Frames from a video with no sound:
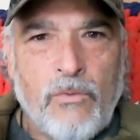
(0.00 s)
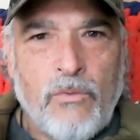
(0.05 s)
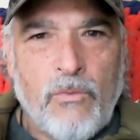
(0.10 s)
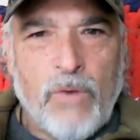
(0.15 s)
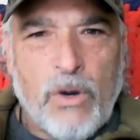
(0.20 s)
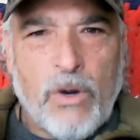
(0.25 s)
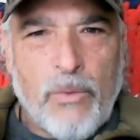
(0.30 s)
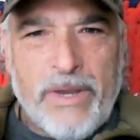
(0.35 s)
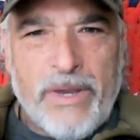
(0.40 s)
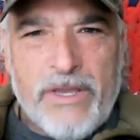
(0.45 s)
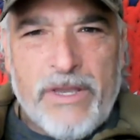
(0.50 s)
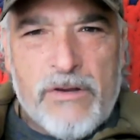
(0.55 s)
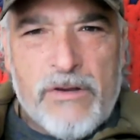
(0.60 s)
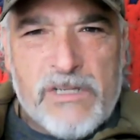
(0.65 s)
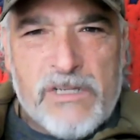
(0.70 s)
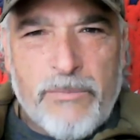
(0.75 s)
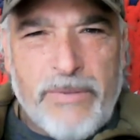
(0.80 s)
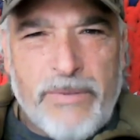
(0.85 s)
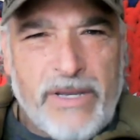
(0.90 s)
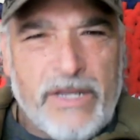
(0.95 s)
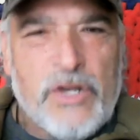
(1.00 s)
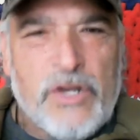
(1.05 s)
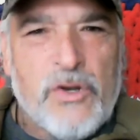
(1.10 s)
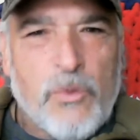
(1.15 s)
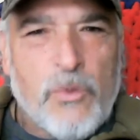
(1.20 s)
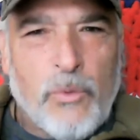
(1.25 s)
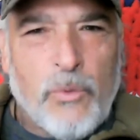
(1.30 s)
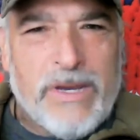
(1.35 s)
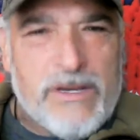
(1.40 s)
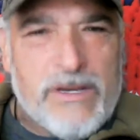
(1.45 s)
where we used
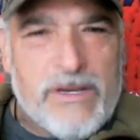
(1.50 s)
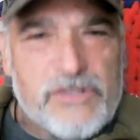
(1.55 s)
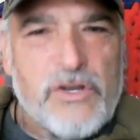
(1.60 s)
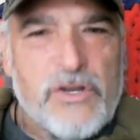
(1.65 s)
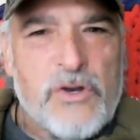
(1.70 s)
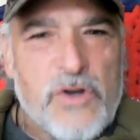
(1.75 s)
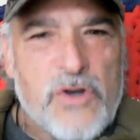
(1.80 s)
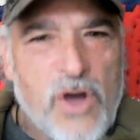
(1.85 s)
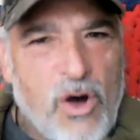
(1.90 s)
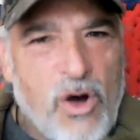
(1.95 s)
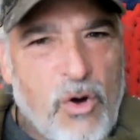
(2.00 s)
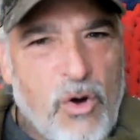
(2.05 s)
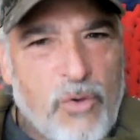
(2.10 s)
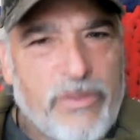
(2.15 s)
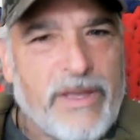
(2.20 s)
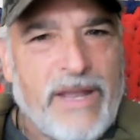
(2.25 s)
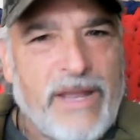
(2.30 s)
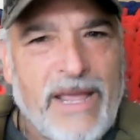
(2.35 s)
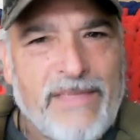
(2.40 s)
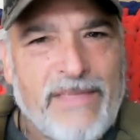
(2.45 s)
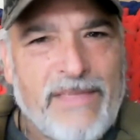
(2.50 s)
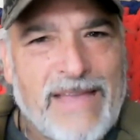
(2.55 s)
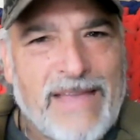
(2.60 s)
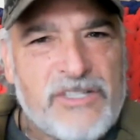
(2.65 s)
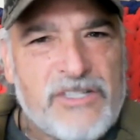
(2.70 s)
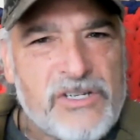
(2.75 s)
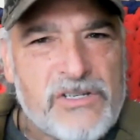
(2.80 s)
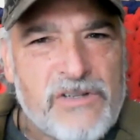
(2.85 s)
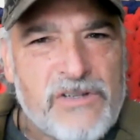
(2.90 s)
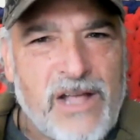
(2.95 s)
to know that, hey,
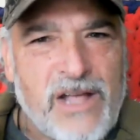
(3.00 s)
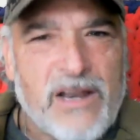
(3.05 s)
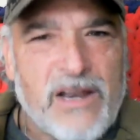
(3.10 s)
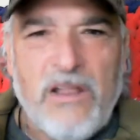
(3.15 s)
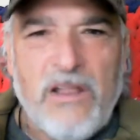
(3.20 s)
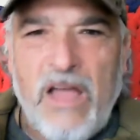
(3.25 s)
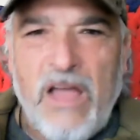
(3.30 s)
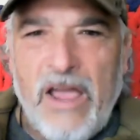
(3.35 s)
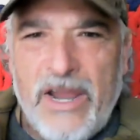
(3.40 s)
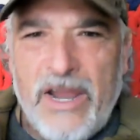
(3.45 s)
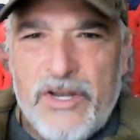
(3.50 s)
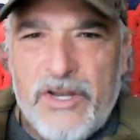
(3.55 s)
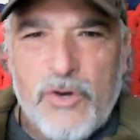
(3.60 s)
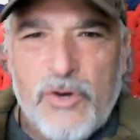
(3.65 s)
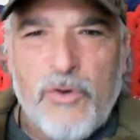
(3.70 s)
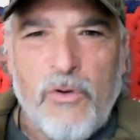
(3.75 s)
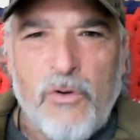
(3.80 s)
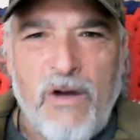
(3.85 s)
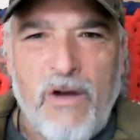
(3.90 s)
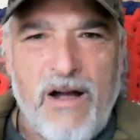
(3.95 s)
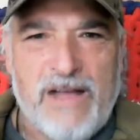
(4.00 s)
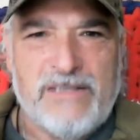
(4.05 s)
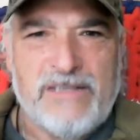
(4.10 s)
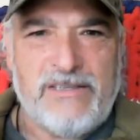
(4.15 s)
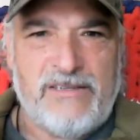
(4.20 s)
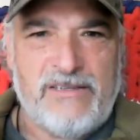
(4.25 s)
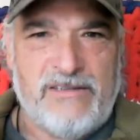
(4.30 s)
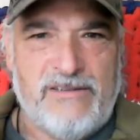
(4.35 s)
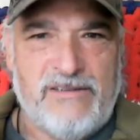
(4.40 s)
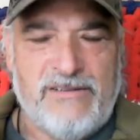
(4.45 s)
that's just not a line you
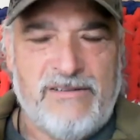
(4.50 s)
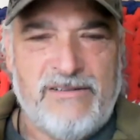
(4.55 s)
cross.